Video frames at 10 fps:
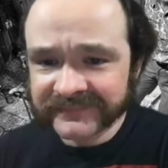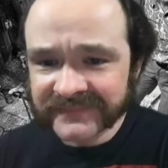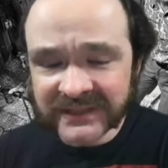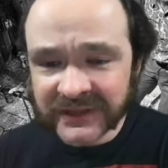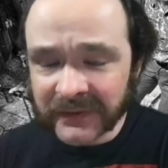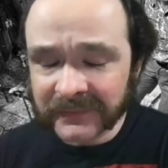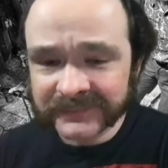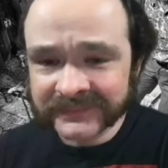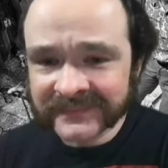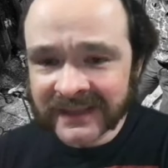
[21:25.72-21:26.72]
you know.
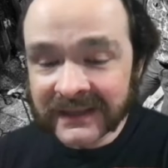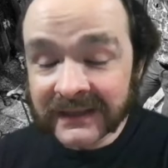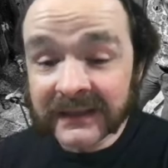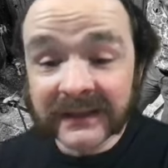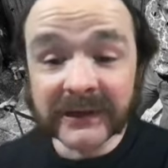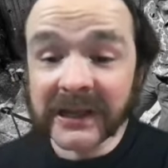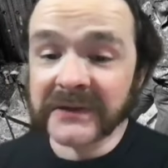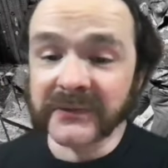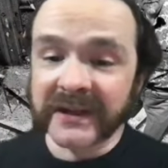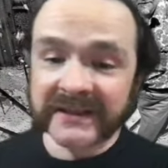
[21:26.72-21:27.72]
Well,
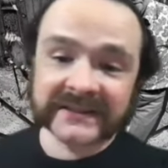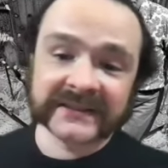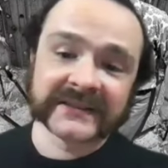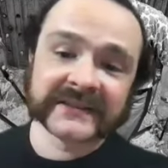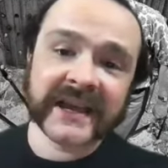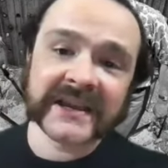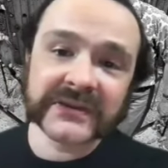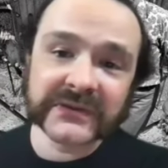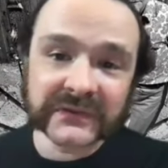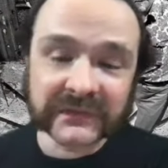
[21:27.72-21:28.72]
anyways, thank
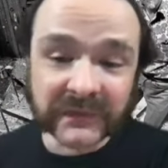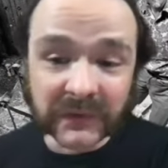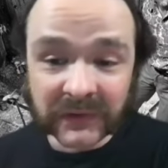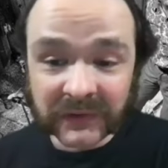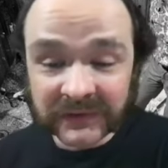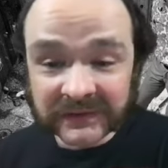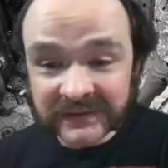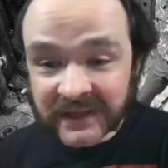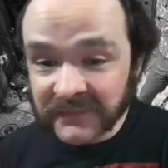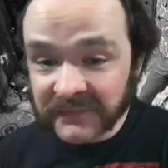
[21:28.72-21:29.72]
you for
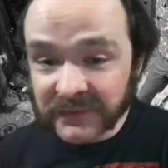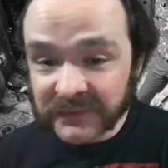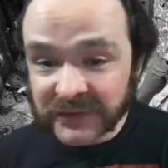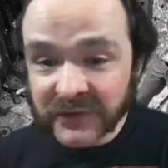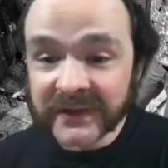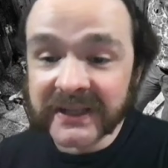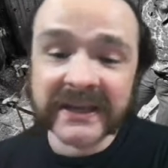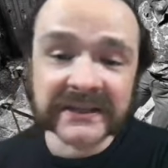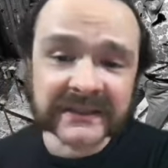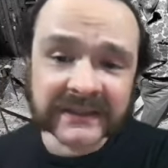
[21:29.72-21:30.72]
tuning
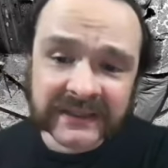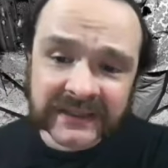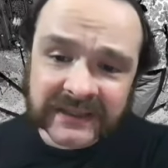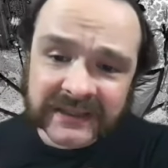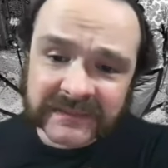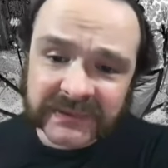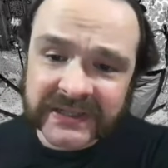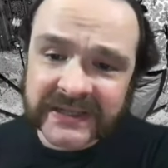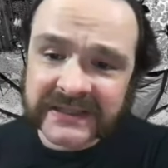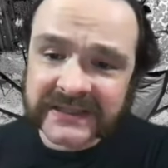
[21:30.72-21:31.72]
in.
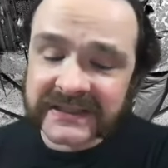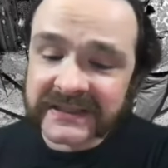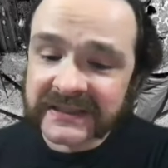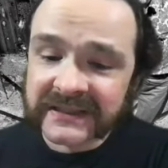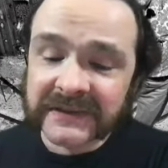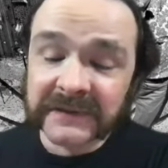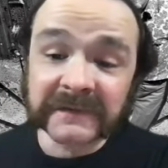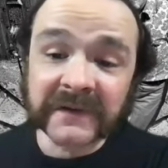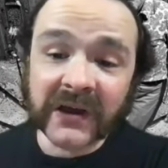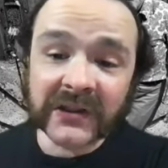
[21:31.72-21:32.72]
Please
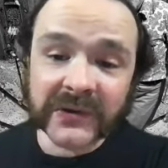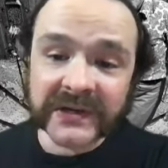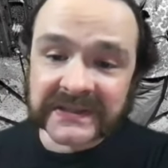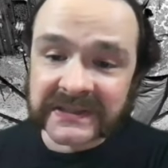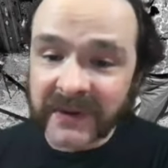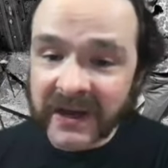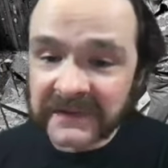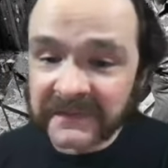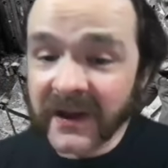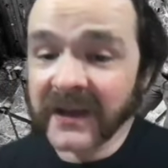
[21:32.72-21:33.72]
follow on
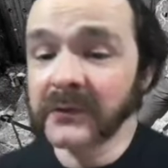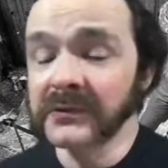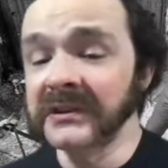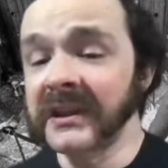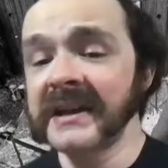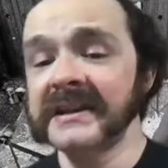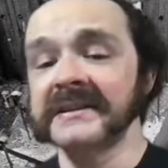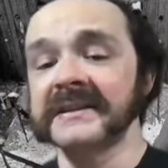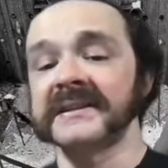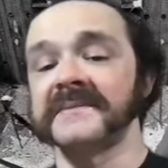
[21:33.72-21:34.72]
Spotify or like
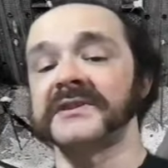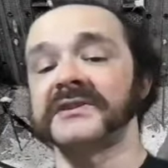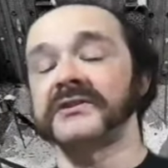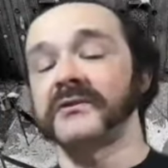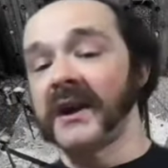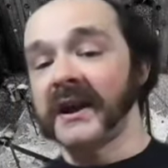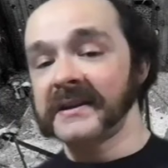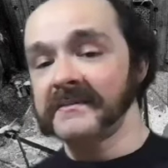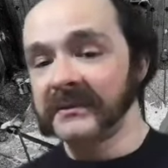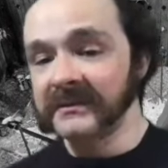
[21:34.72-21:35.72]
and
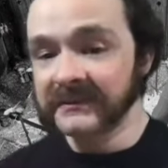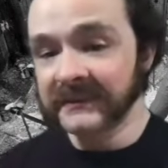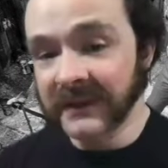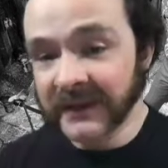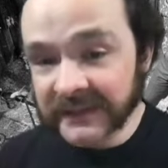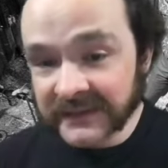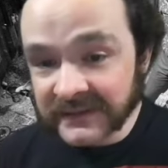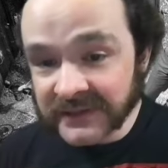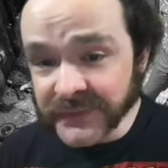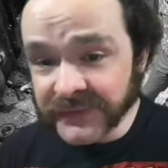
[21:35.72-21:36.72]
subscribe
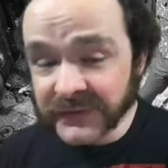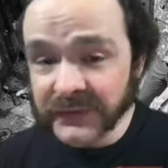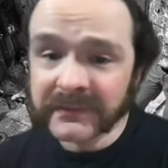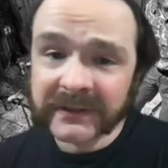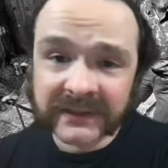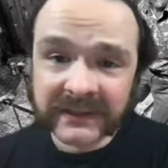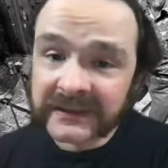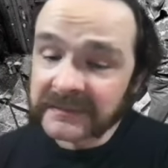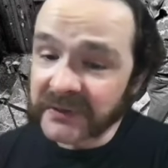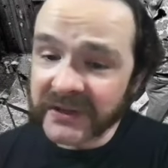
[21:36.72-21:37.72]
on YouTube.
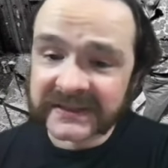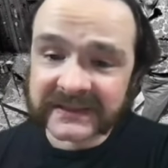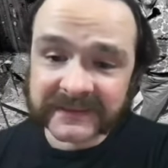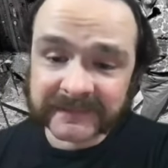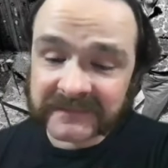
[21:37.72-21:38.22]
Plus,